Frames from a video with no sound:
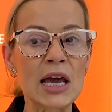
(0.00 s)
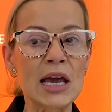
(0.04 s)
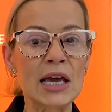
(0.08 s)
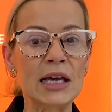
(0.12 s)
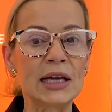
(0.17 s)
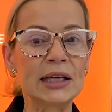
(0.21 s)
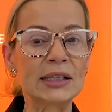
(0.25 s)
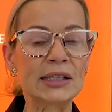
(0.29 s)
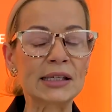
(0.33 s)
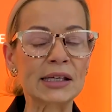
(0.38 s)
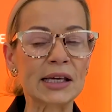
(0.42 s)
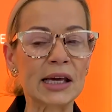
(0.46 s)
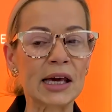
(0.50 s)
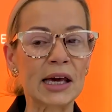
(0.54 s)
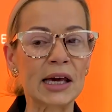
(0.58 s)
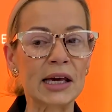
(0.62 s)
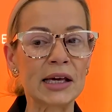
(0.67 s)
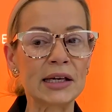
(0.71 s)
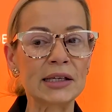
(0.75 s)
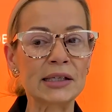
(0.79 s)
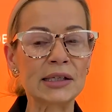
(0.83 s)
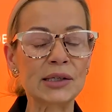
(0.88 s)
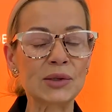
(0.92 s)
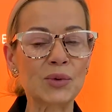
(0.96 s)
It's a
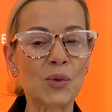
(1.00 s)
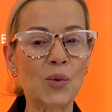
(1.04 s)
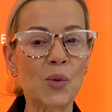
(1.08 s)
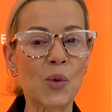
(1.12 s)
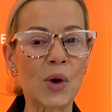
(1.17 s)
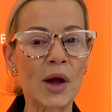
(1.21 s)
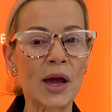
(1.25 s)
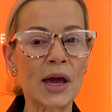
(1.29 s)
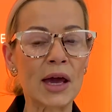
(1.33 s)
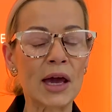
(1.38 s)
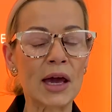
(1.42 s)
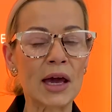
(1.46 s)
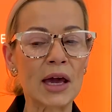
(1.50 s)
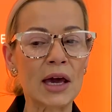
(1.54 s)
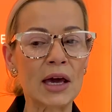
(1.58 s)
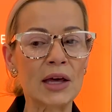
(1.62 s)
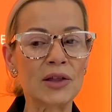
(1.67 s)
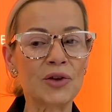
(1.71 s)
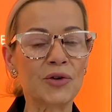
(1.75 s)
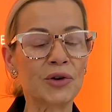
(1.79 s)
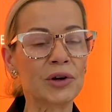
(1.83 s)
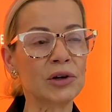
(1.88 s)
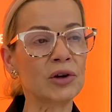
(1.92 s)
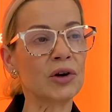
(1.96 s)
case where
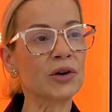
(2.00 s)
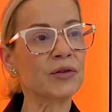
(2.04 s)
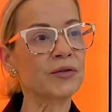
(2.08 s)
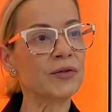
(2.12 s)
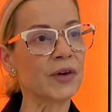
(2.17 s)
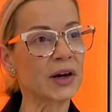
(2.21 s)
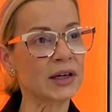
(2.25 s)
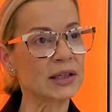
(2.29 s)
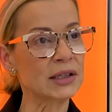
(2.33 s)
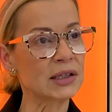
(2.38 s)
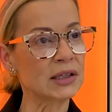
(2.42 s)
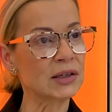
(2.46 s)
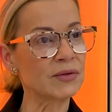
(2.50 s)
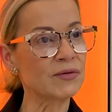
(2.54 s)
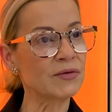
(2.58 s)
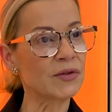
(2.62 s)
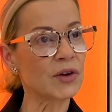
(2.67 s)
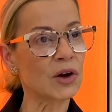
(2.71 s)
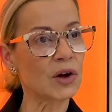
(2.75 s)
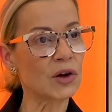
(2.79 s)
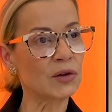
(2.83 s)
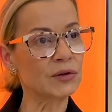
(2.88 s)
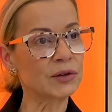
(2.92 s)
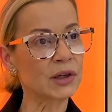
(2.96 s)
there are a lot of factors
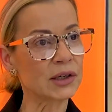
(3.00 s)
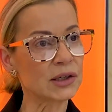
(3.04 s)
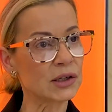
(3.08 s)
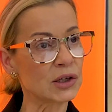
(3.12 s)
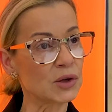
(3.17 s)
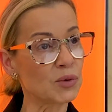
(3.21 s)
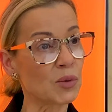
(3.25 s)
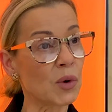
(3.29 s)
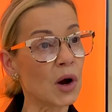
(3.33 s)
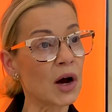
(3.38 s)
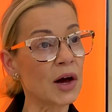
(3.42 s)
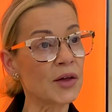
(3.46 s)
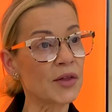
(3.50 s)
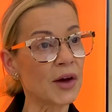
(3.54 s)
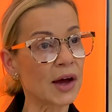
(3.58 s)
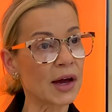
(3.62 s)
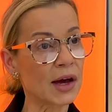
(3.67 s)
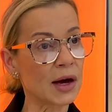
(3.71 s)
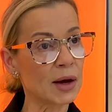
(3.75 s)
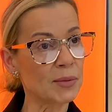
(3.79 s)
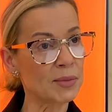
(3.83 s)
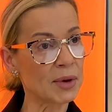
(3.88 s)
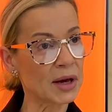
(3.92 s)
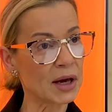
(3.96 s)
involved as to why they
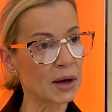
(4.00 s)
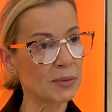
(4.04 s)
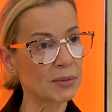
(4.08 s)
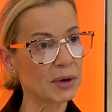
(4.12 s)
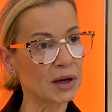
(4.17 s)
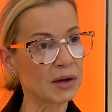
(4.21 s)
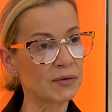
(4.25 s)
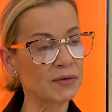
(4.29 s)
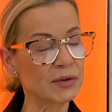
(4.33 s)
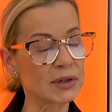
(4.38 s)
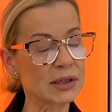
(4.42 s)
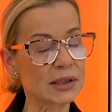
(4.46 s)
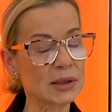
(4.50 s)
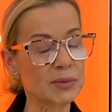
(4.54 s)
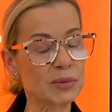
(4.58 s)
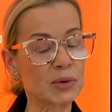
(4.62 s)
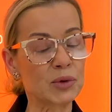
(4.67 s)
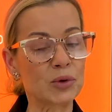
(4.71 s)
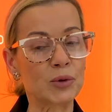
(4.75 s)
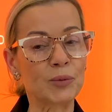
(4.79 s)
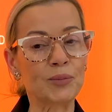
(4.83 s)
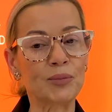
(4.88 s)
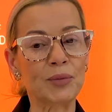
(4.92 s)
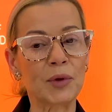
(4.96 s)
are becoming
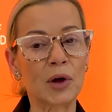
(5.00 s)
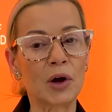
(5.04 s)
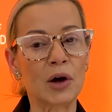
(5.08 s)
invisible.